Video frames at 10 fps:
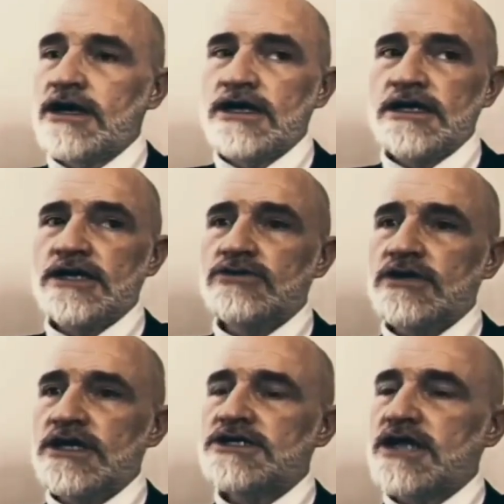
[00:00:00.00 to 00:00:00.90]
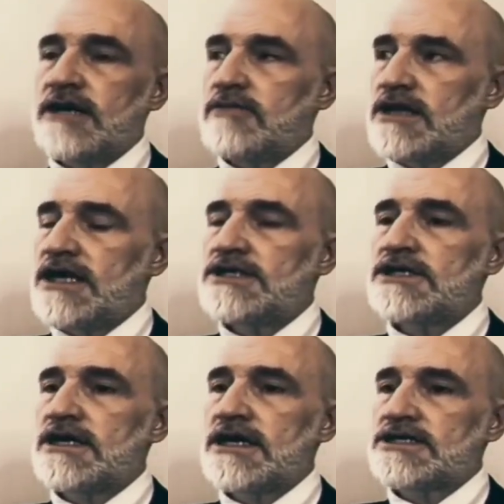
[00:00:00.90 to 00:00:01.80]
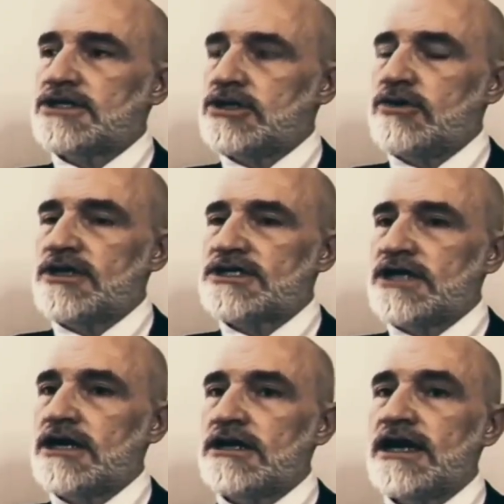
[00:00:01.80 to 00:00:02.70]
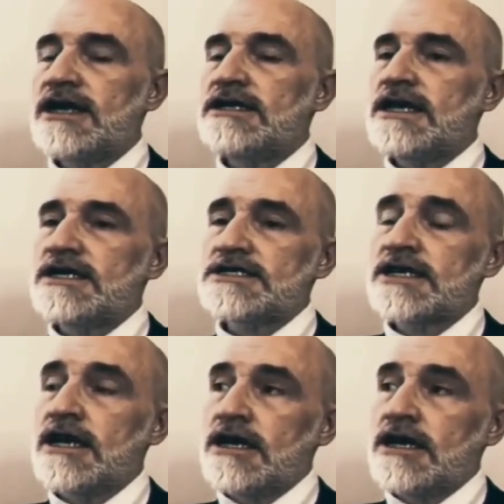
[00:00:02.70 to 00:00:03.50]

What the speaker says: in Indonesia and Malaysia against the US dollar, and yes,